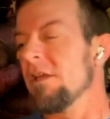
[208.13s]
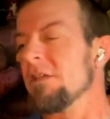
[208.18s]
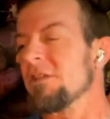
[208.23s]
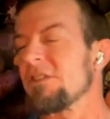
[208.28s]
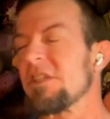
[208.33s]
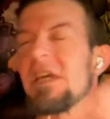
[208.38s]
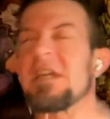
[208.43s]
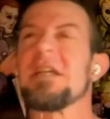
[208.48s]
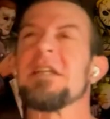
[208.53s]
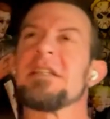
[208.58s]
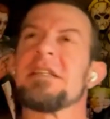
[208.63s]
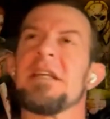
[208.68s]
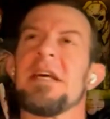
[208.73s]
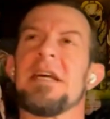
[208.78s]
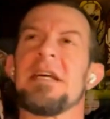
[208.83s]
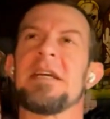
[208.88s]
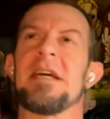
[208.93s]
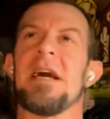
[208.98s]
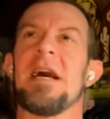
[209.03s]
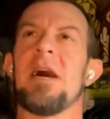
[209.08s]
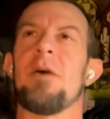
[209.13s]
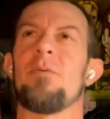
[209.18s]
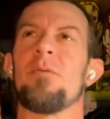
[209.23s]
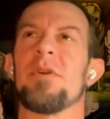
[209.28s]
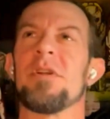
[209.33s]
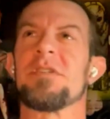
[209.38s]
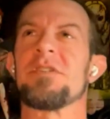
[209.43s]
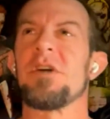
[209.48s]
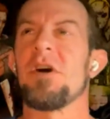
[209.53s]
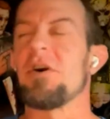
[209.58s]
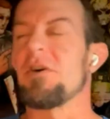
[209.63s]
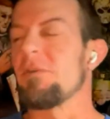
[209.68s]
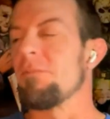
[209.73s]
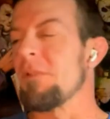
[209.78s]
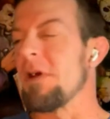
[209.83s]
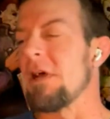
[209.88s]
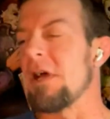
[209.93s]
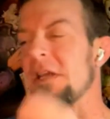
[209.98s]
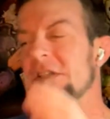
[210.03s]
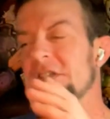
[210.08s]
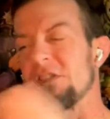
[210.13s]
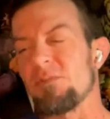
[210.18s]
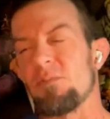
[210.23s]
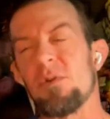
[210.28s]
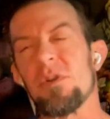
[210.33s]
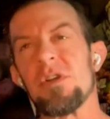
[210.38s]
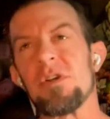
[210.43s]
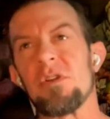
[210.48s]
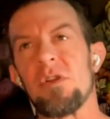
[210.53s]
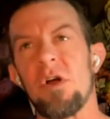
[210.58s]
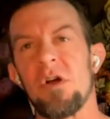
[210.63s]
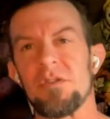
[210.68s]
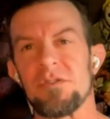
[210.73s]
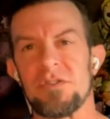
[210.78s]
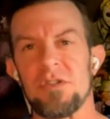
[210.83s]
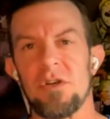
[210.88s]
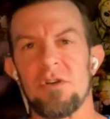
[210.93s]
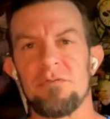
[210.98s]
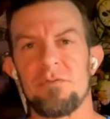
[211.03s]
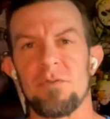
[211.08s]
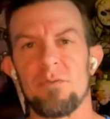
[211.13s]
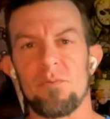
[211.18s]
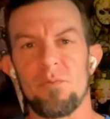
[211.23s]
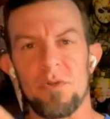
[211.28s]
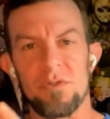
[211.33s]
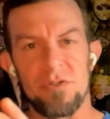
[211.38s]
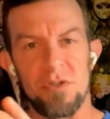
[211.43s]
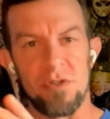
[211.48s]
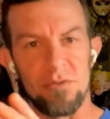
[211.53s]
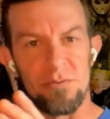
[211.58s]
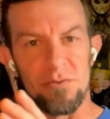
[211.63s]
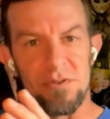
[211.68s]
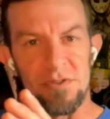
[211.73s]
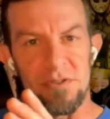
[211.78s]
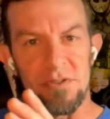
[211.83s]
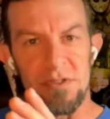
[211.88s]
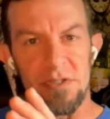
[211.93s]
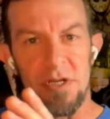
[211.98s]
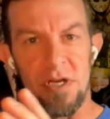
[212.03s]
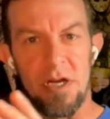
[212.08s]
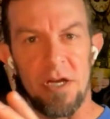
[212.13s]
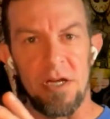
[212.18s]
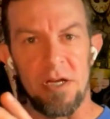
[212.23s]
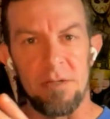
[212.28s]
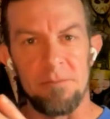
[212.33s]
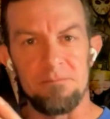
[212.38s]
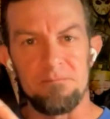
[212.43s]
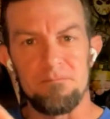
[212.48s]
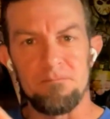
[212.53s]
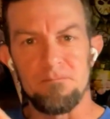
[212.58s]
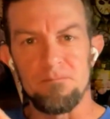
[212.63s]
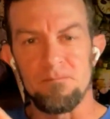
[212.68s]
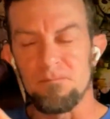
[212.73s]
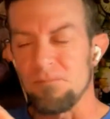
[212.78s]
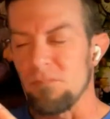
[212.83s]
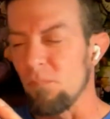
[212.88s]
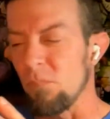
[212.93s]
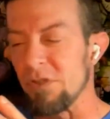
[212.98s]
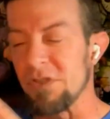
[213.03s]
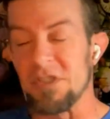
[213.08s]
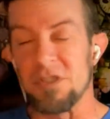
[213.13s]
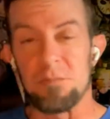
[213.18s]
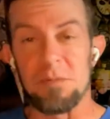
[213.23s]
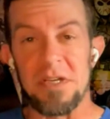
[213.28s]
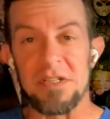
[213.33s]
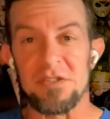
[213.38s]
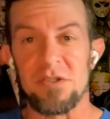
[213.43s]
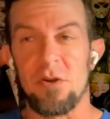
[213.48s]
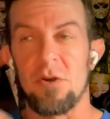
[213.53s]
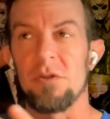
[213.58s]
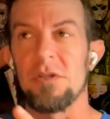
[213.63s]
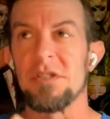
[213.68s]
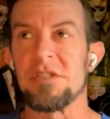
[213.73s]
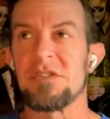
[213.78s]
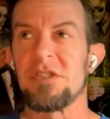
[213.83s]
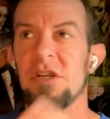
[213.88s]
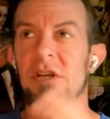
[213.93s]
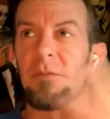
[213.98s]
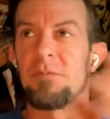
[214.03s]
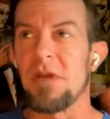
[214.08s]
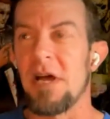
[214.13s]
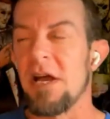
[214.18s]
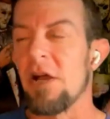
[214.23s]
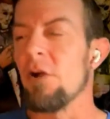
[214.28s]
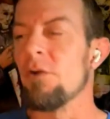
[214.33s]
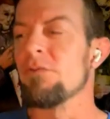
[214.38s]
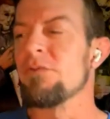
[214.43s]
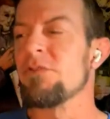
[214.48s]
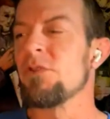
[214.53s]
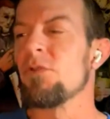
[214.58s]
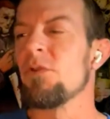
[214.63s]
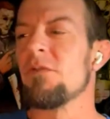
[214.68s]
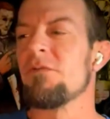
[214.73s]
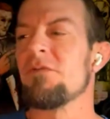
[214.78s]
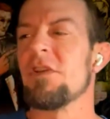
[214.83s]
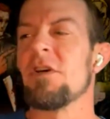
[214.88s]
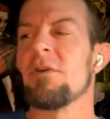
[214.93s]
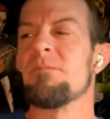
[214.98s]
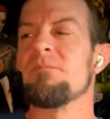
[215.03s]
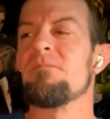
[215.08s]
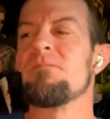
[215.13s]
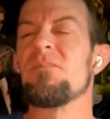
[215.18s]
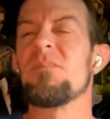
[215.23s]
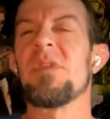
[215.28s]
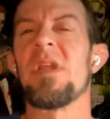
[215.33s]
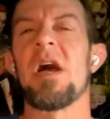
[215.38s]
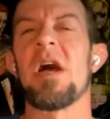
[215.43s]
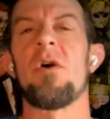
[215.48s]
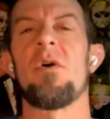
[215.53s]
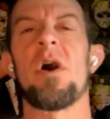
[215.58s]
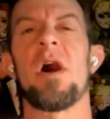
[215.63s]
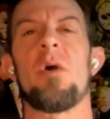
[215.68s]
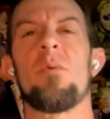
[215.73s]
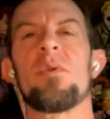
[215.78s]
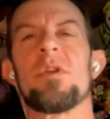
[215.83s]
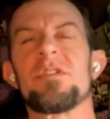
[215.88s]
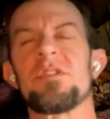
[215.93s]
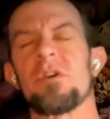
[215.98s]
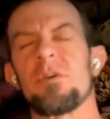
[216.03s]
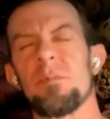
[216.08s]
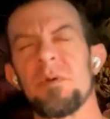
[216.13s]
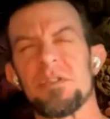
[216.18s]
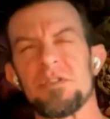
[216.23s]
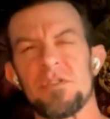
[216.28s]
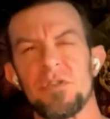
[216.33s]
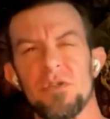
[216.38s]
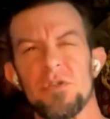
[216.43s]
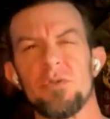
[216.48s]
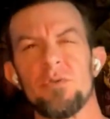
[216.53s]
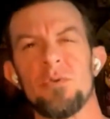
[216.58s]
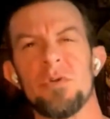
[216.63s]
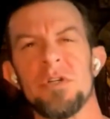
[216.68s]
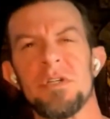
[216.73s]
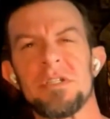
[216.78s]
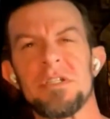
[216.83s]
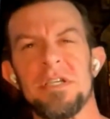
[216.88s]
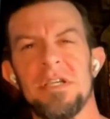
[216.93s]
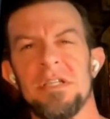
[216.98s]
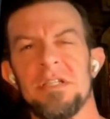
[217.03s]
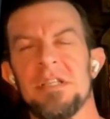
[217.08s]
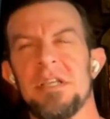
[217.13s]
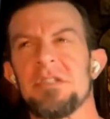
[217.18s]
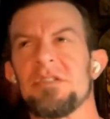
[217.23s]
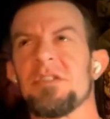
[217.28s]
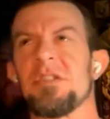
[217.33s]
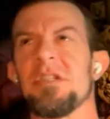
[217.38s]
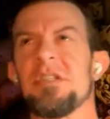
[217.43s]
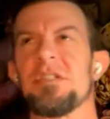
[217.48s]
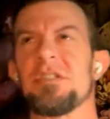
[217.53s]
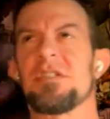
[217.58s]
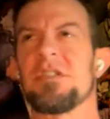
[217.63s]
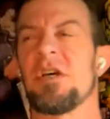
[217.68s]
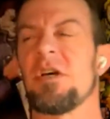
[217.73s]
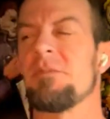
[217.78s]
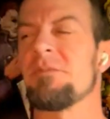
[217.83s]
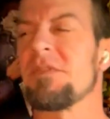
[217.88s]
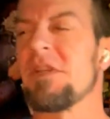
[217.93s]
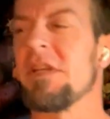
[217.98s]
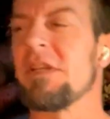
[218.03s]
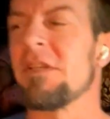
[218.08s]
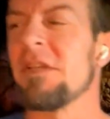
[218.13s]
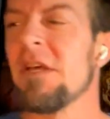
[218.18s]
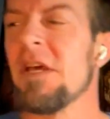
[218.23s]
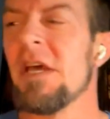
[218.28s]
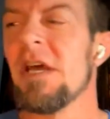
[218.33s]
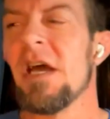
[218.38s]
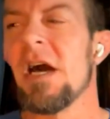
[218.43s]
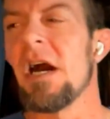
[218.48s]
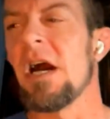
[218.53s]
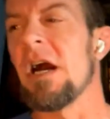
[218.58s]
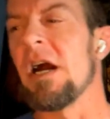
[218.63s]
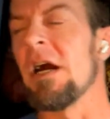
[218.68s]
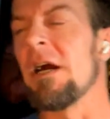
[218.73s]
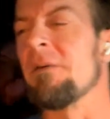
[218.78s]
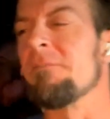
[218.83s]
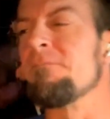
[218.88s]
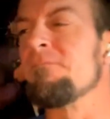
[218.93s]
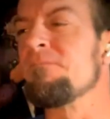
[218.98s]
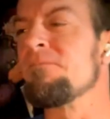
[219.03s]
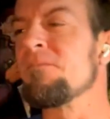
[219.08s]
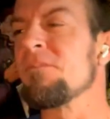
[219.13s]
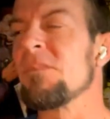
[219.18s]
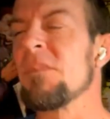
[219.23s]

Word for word: second thing I want to talk about, I just wanted to gloss over what those um, what the specs are on that sub. I own two of them. Now I want to talk about two key things to these subs. And um,